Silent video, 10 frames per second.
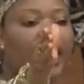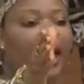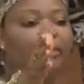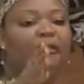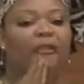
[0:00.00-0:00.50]

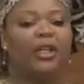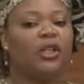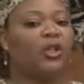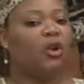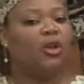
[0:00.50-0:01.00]
and before
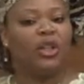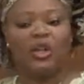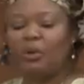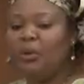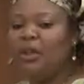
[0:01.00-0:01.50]
the
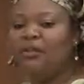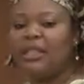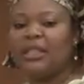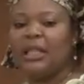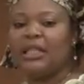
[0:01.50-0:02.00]
soldiers could
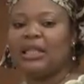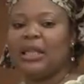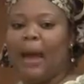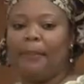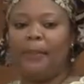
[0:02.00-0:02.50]
even say
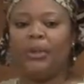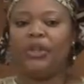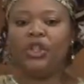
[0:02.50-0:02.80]
stop,